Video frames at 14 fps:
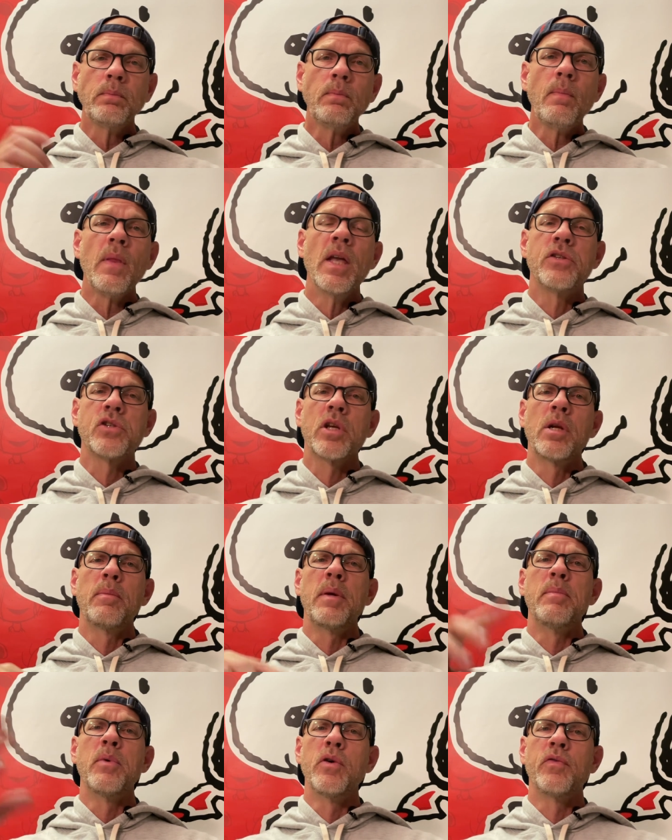it's going to
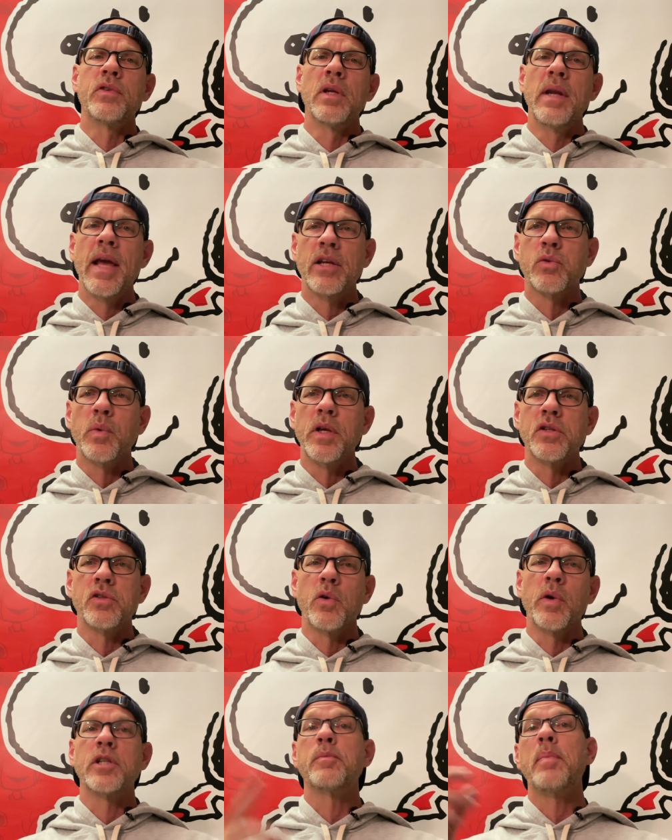be moved to next week.
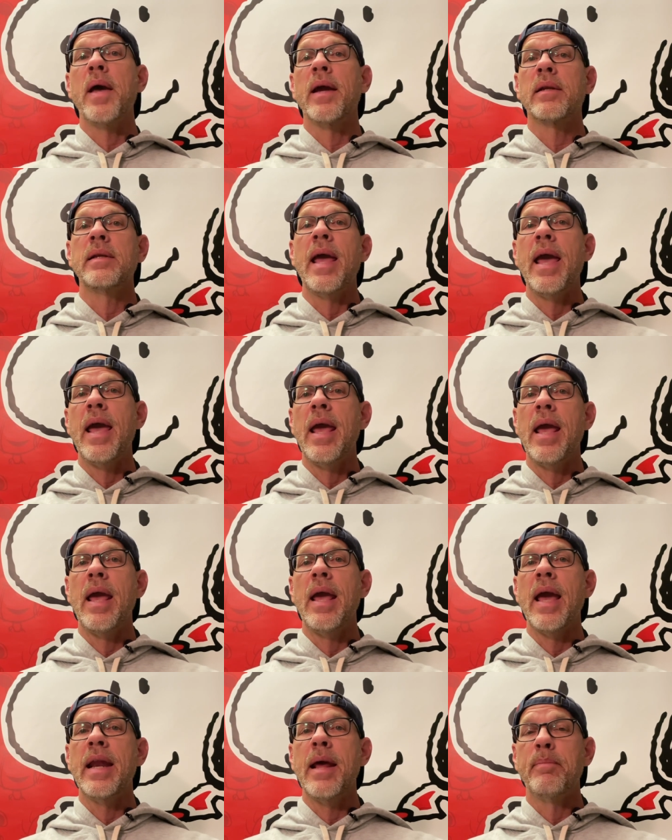So expect
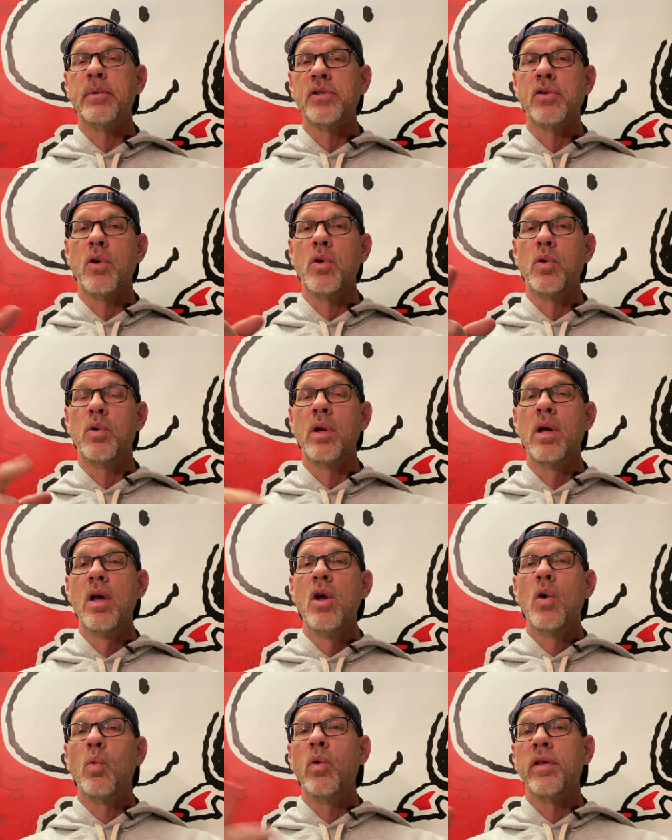a an episode
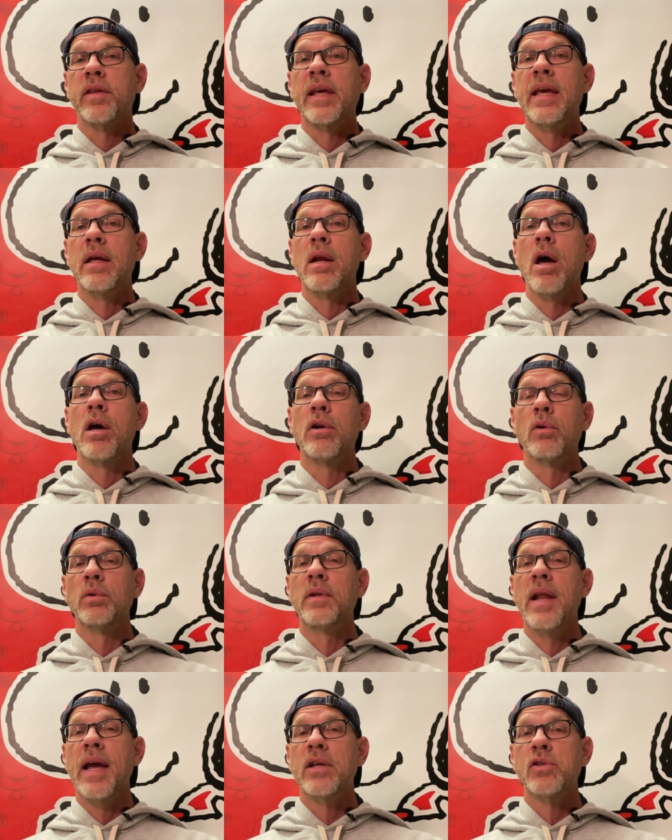with Ken Hunnell
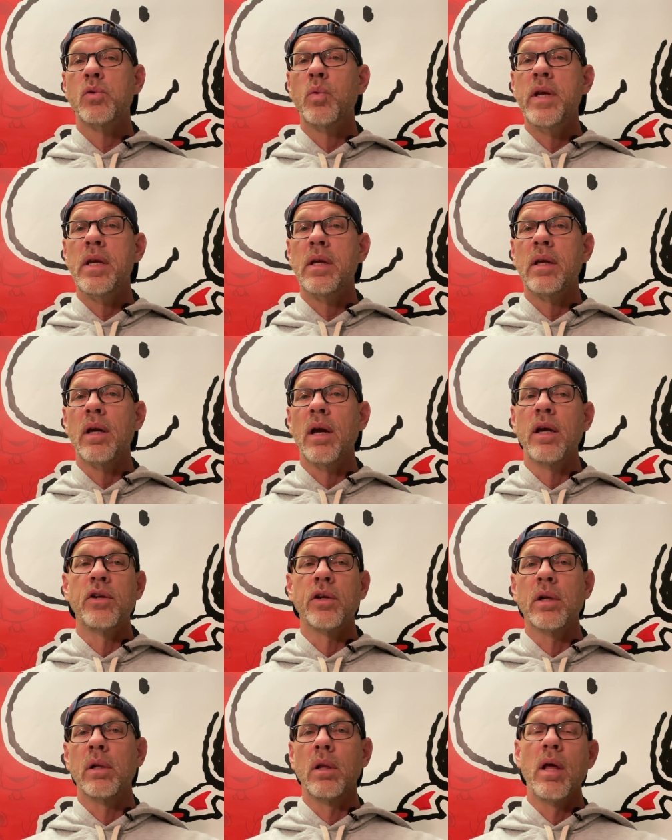next week. Uh, you're
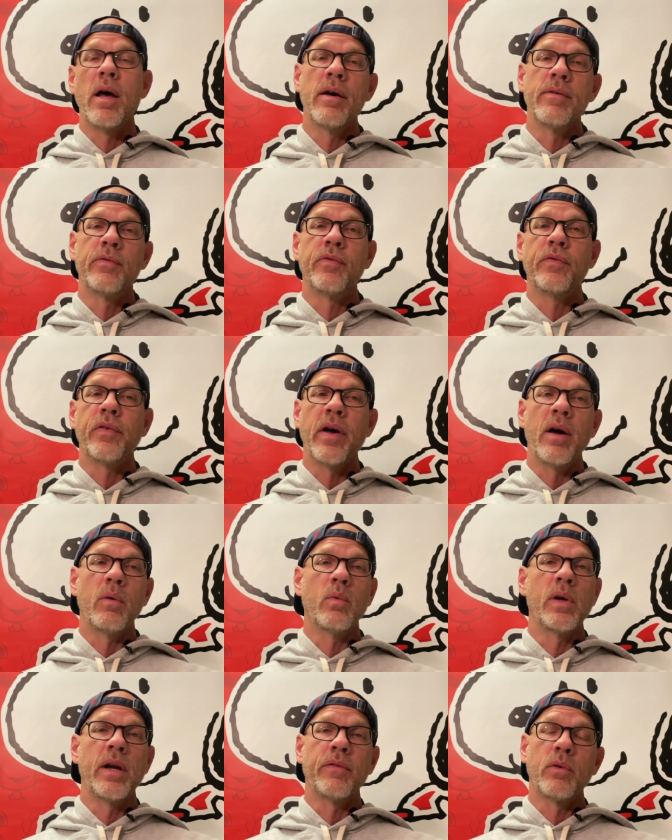going to love uh,
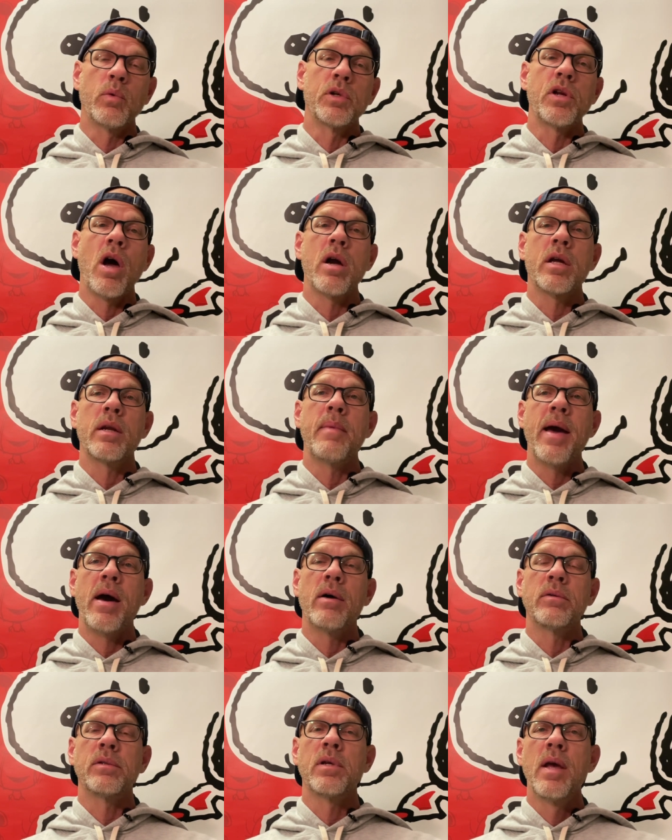whatever we're talking
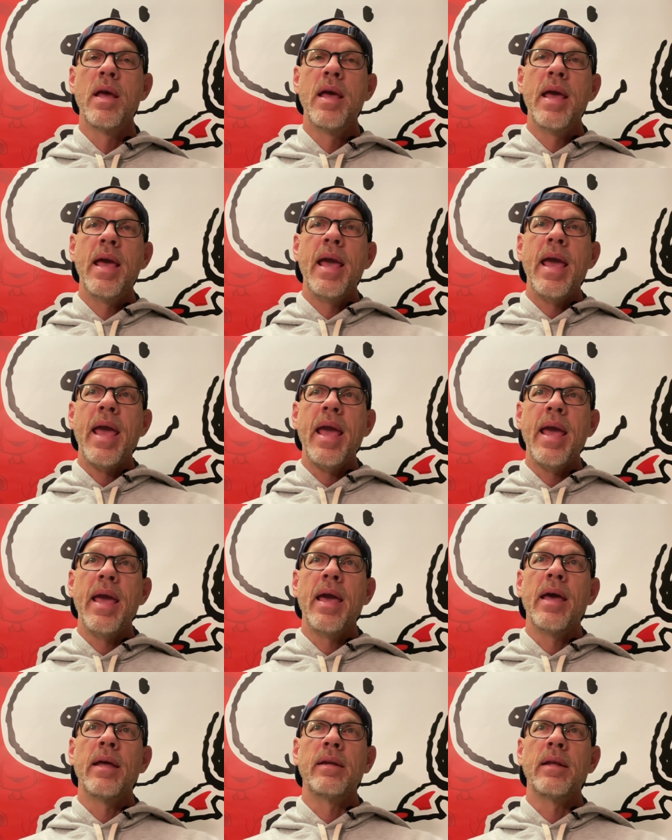about.
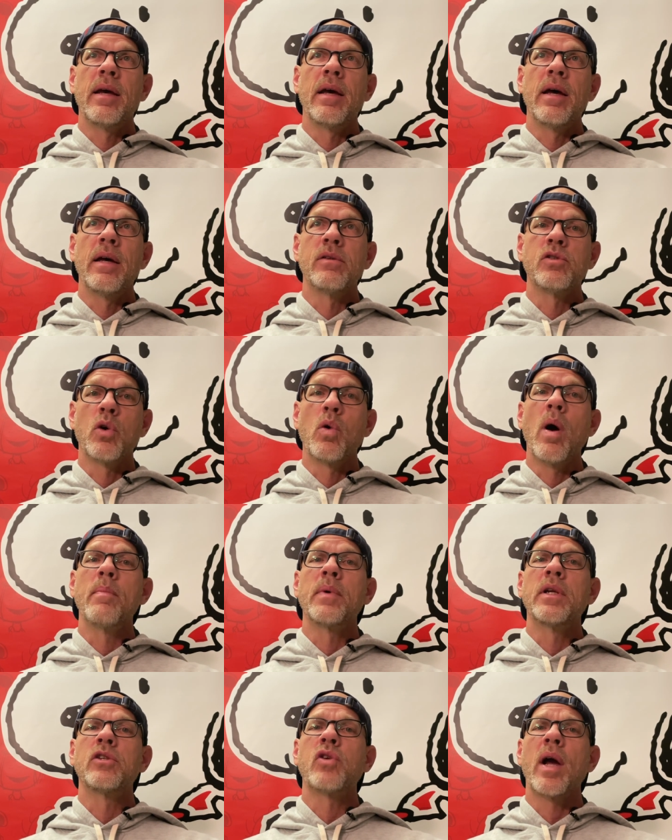And uh, so I'm
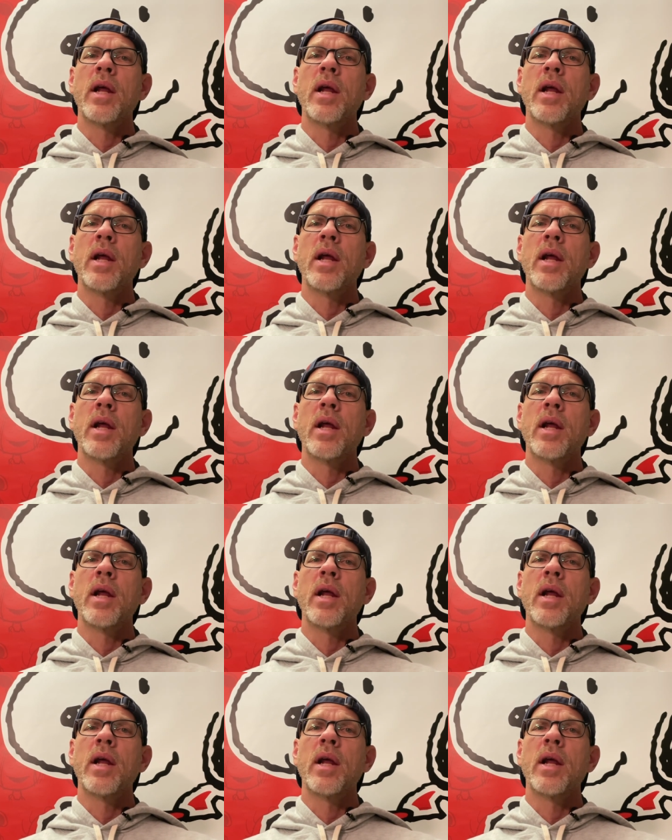going to try to